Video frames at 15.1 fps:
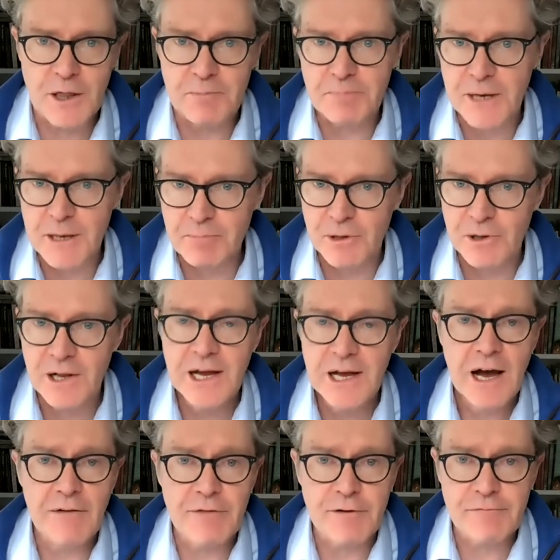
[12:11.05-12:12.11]
people
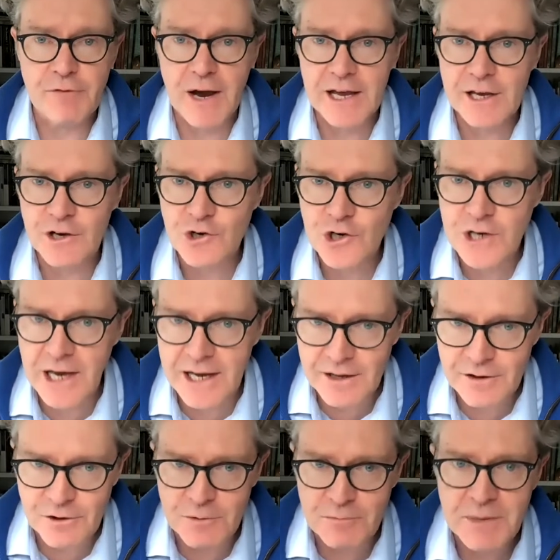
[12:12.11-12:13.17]
of the Frankish
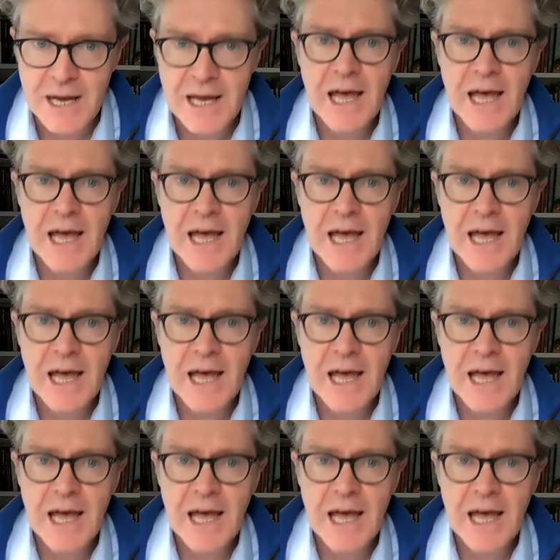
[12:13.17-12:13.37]
kingdom